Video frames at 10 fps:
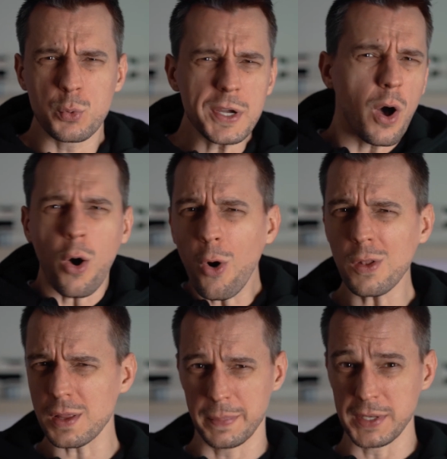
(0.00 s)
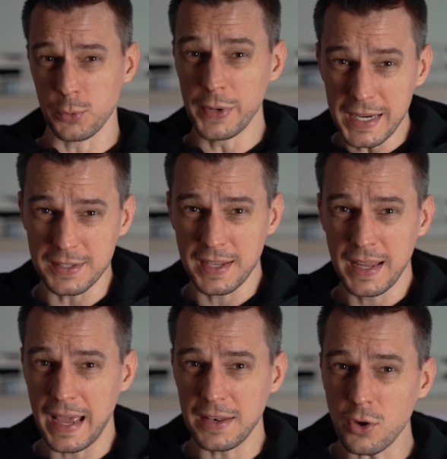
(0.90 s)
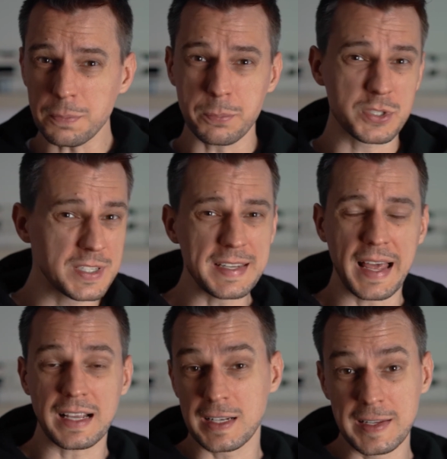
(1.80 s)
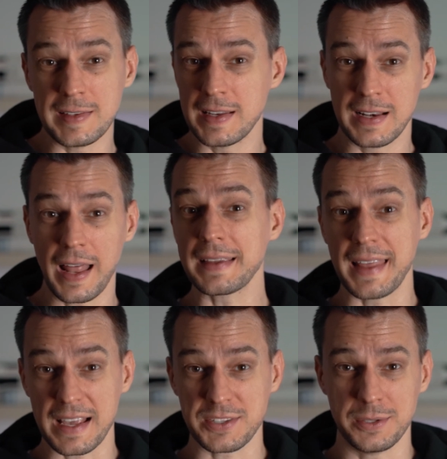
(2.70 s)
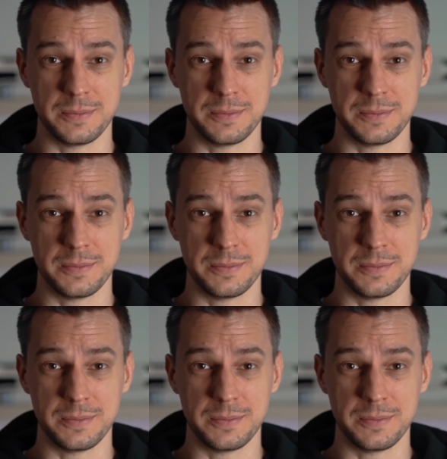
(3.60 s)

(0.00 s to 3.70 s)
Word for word: we're all a bit weird and not pristine and clean like NASA.